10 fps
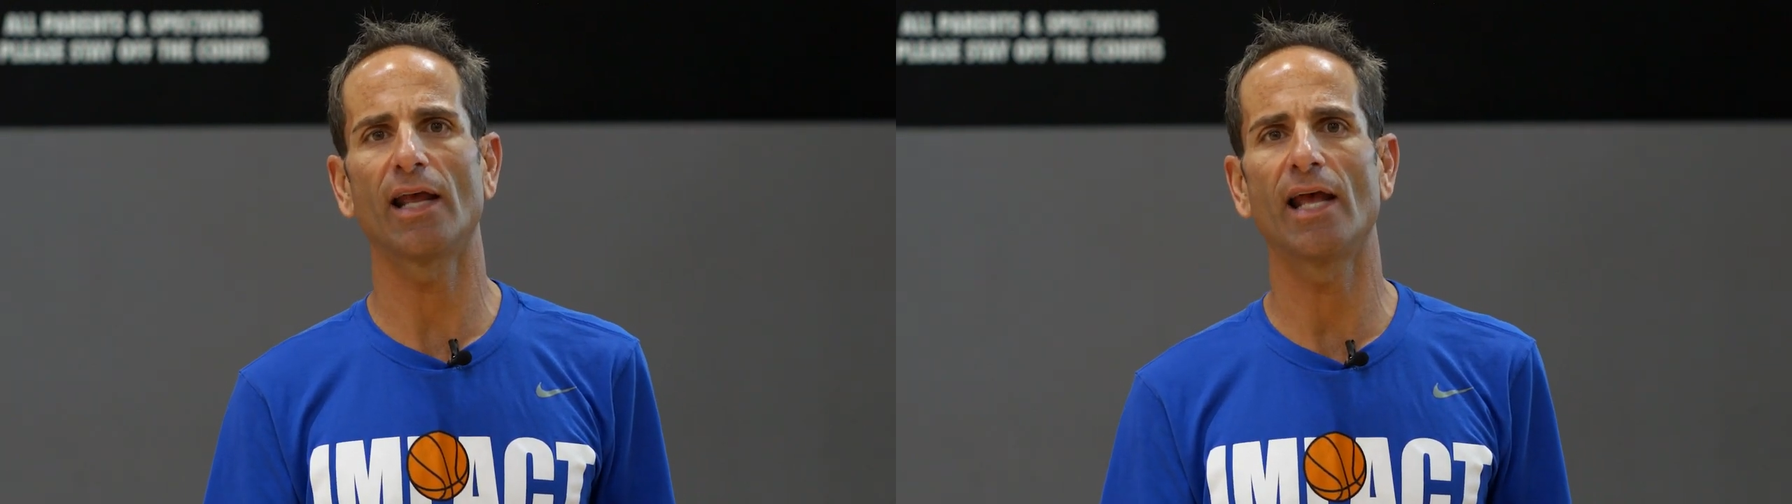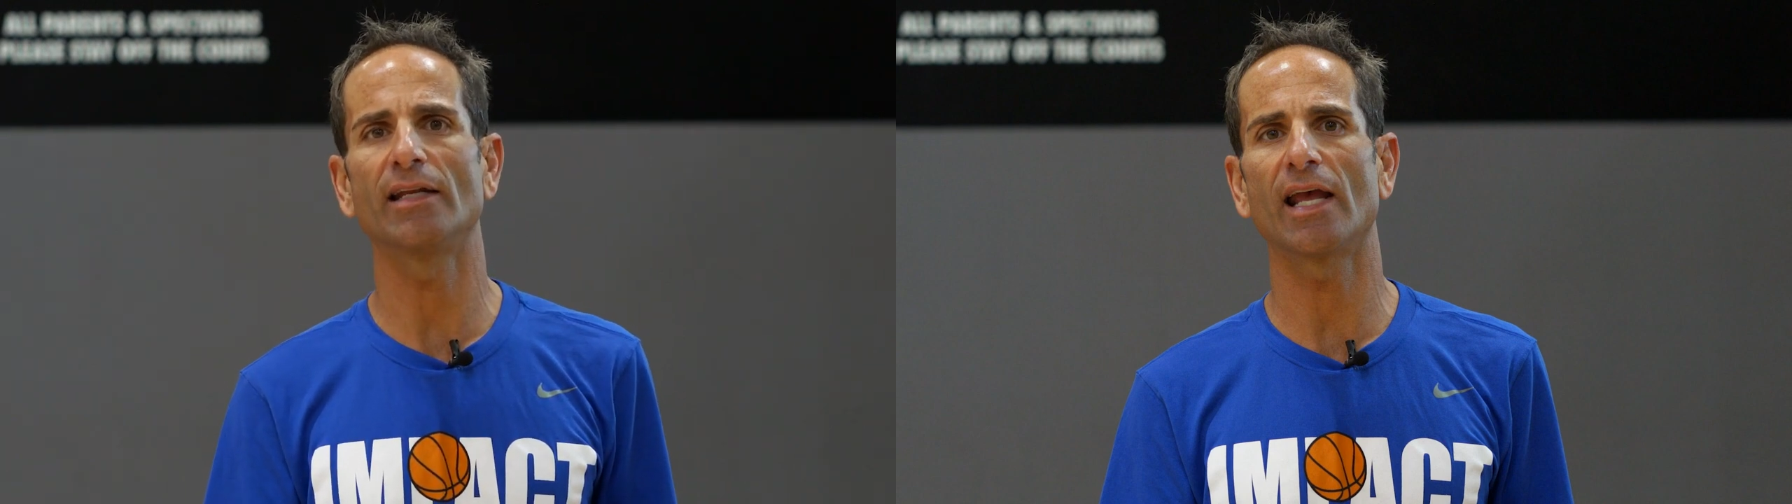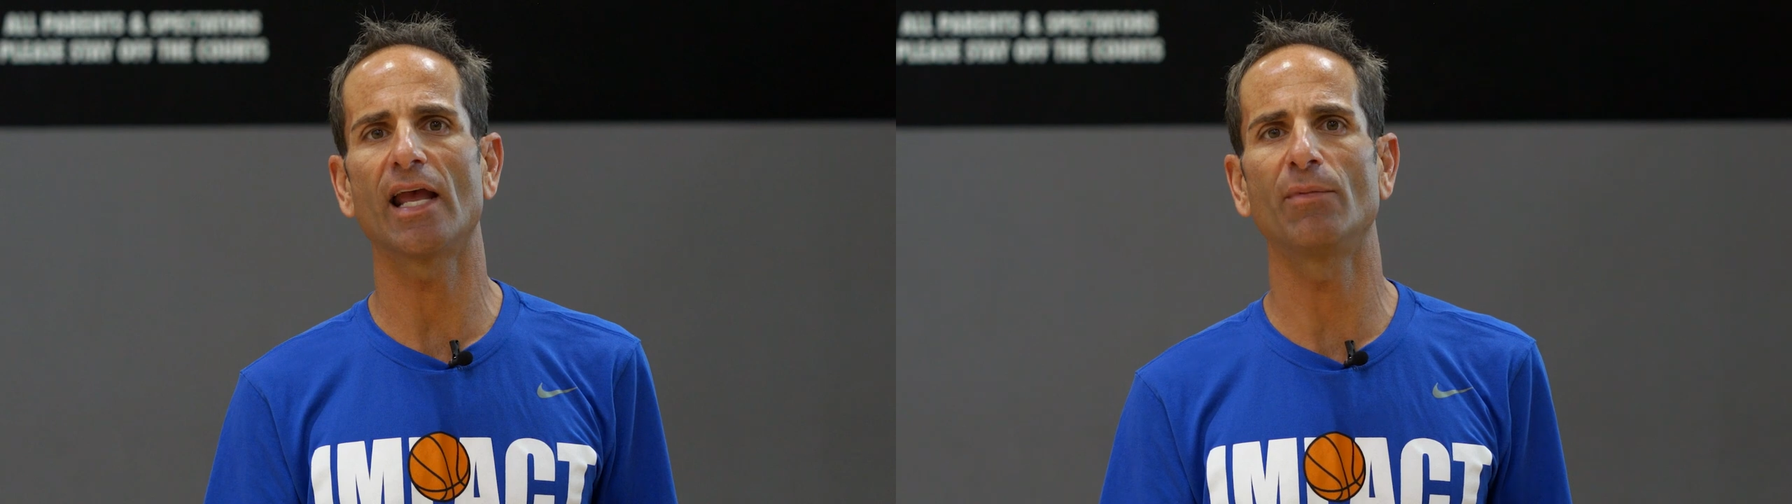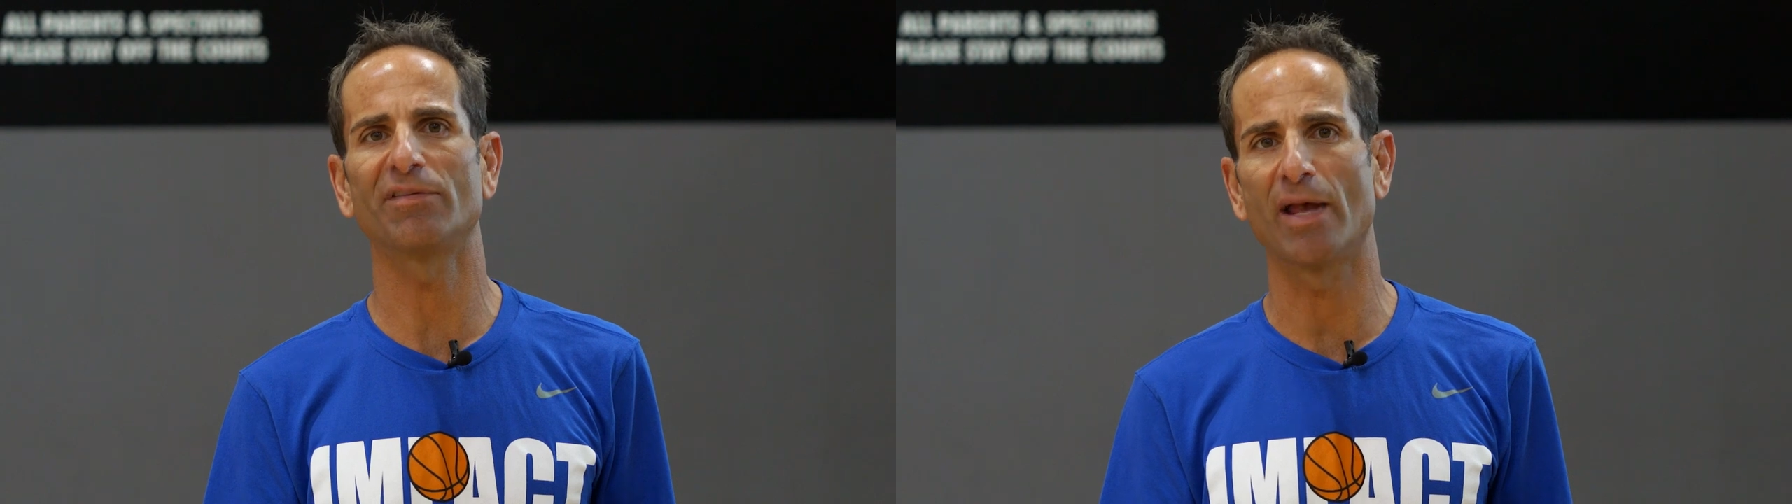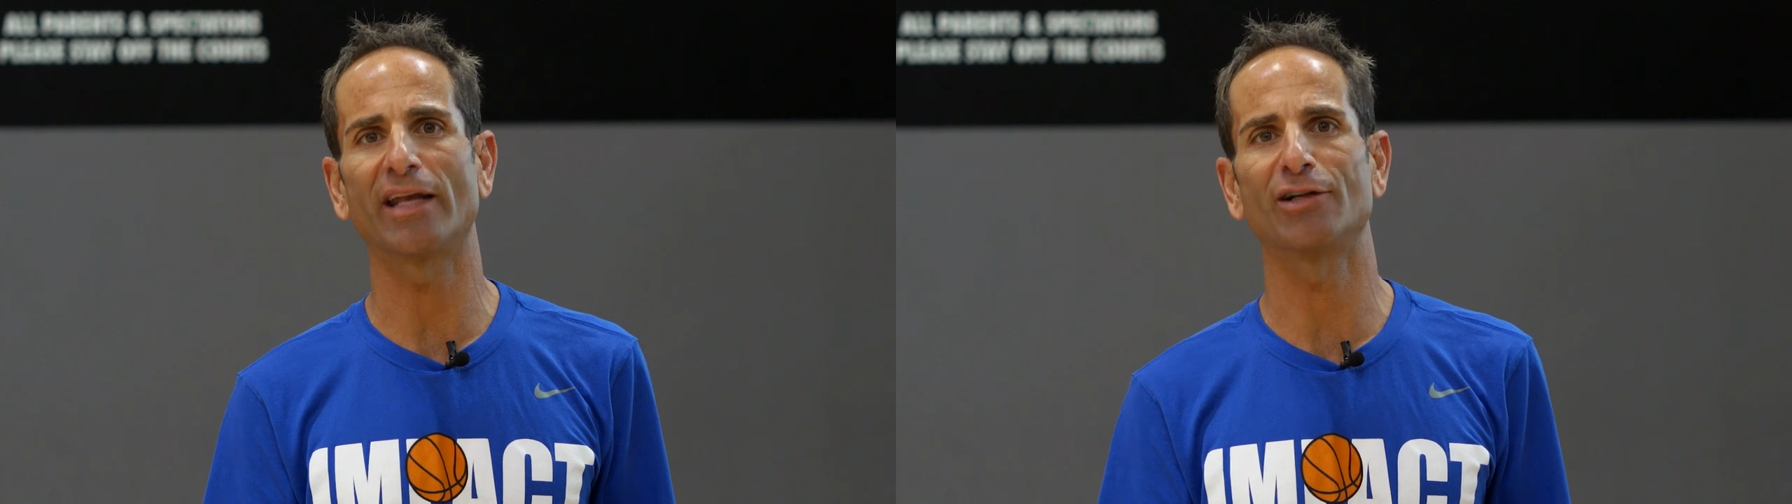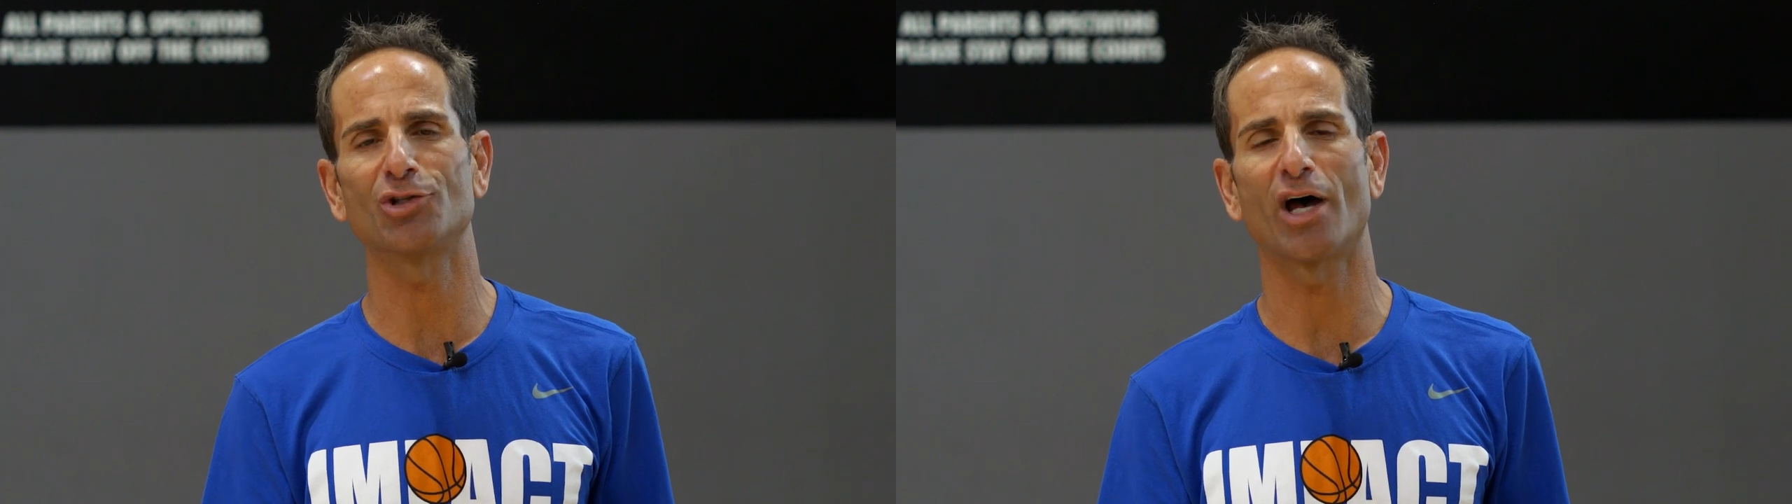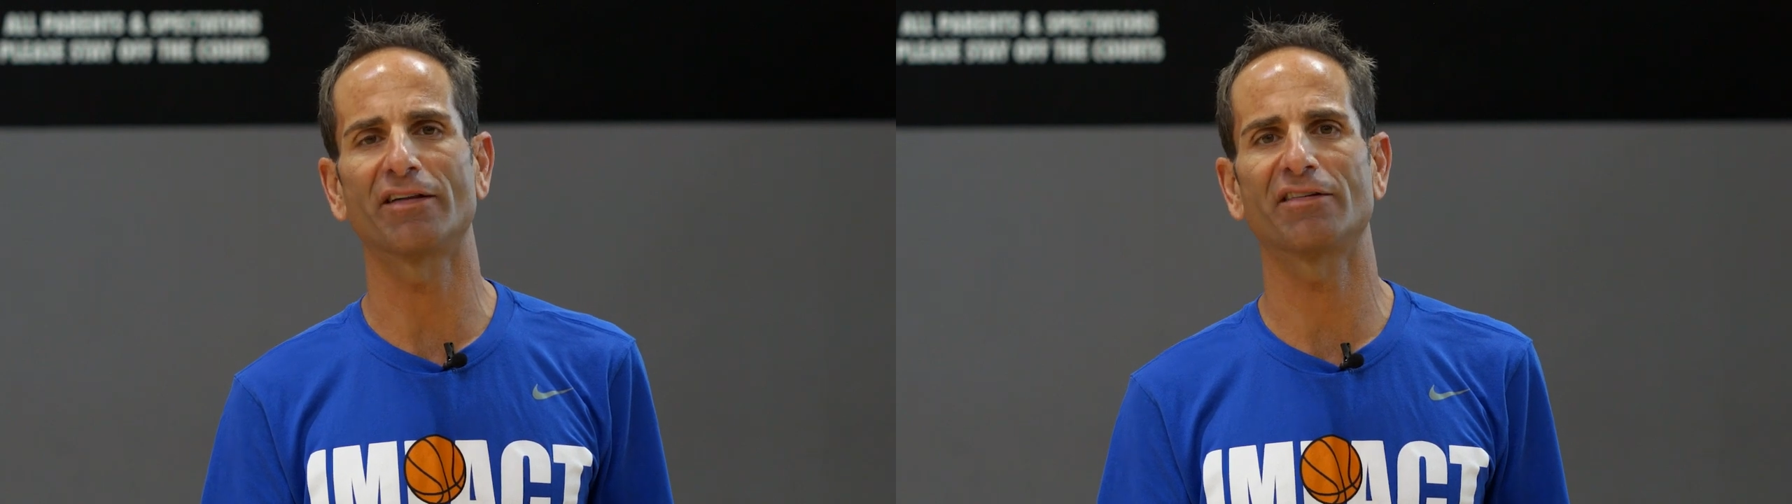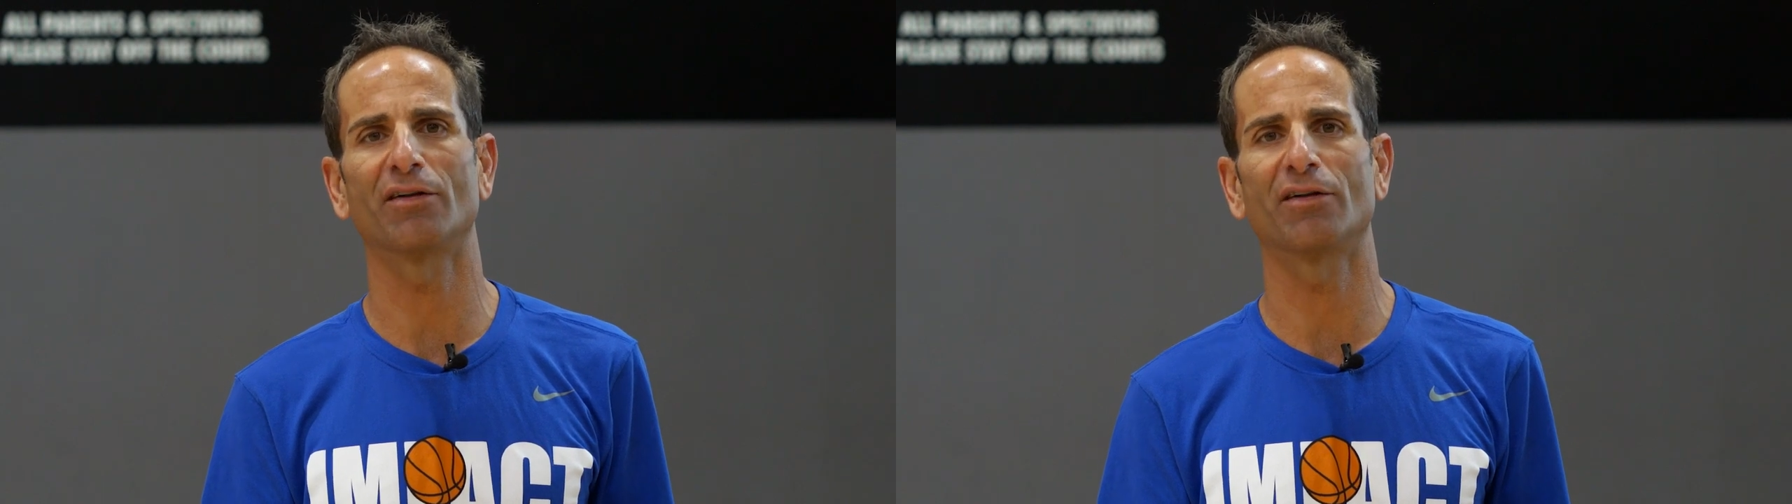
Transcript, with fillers: end game is making shots.